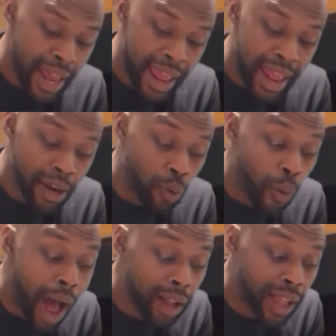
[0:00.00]
And
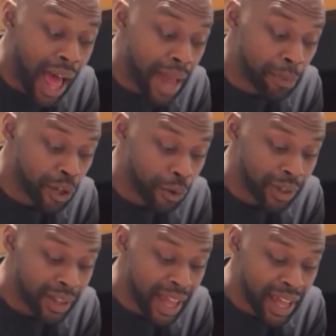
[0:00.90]
while I'm doing
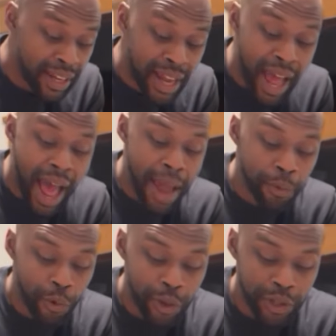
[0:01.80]
that, I'm
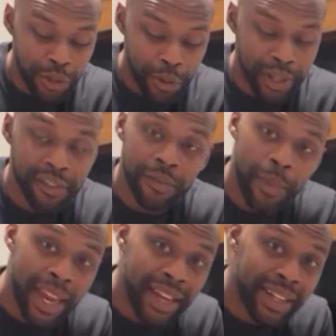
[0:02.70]
going to
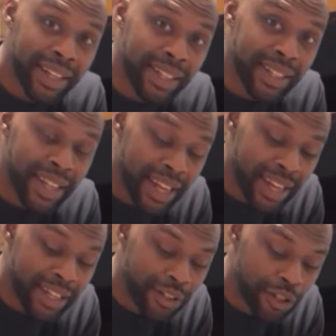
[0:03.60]
expand it
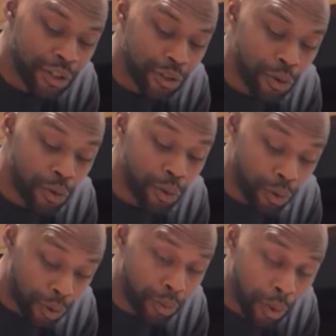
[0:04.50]
into
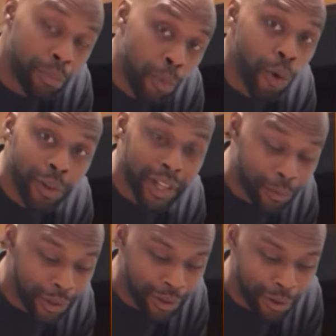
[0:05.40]
more
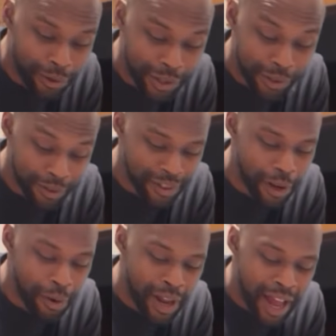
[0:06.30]
liquid culture. So
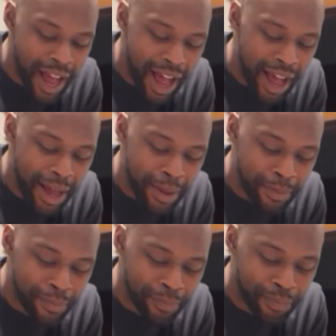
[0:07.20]

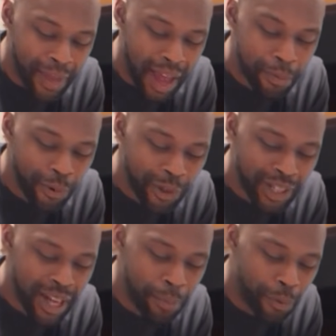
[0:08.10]
I'm going to
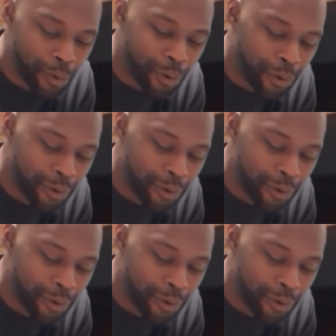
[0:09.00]
couple